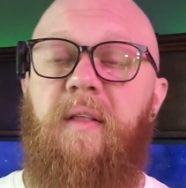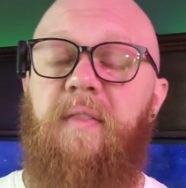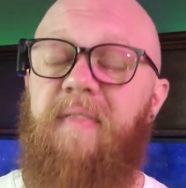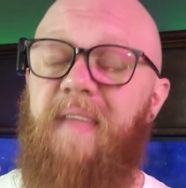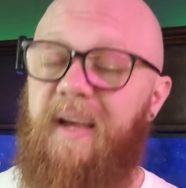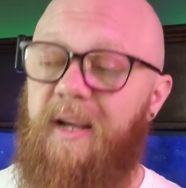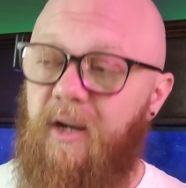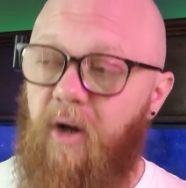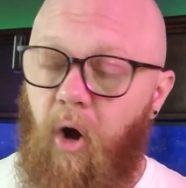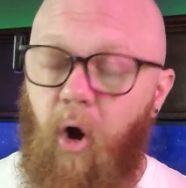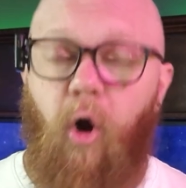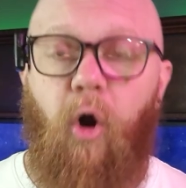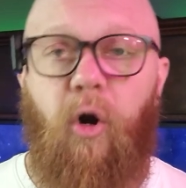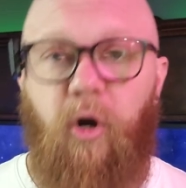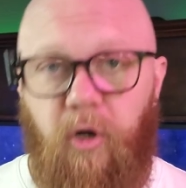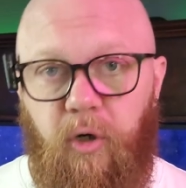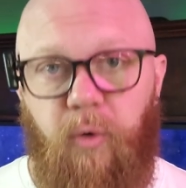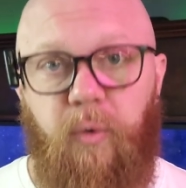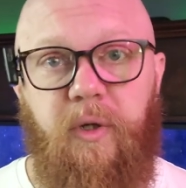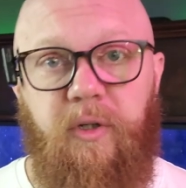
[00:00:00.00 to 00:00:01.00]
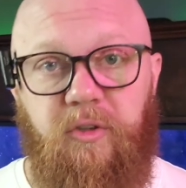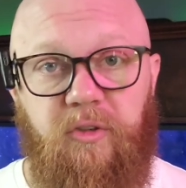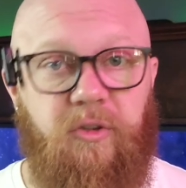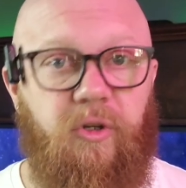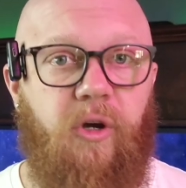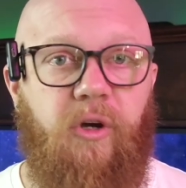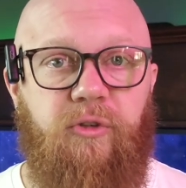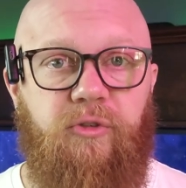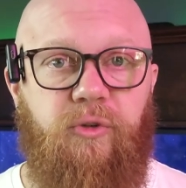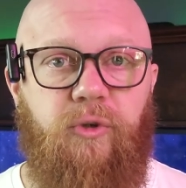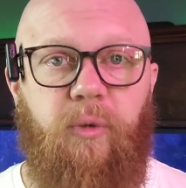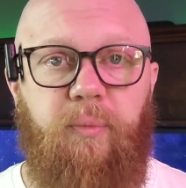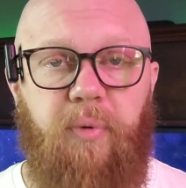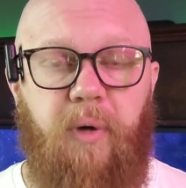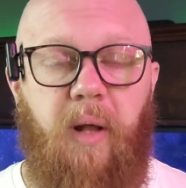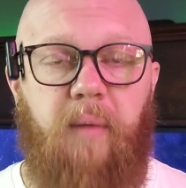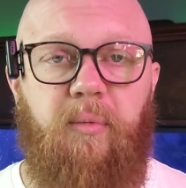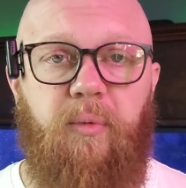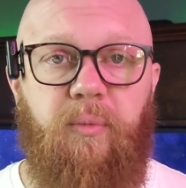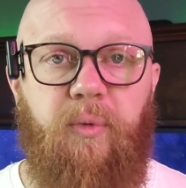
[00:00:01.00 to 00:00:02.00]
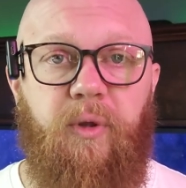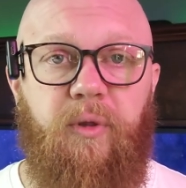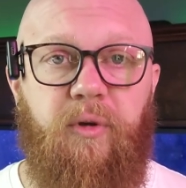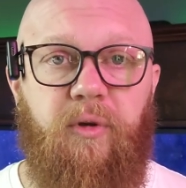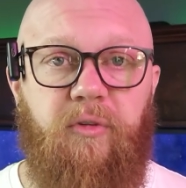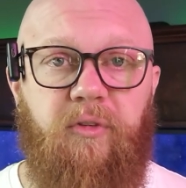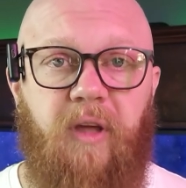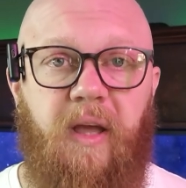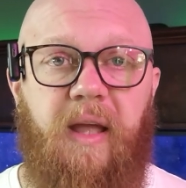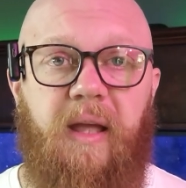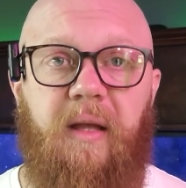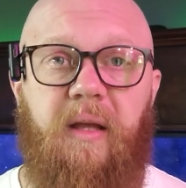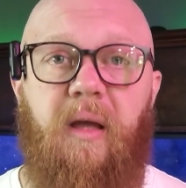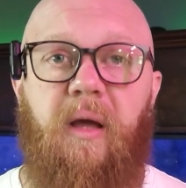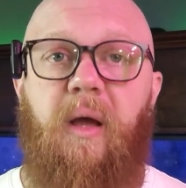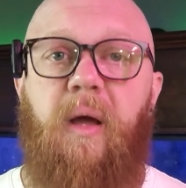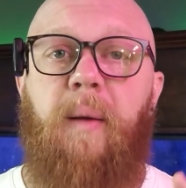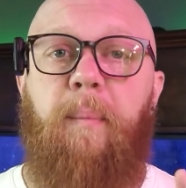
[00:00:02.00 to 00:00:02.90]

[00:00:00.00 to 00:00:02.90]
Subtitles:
They are going to cause you a problem with your tank.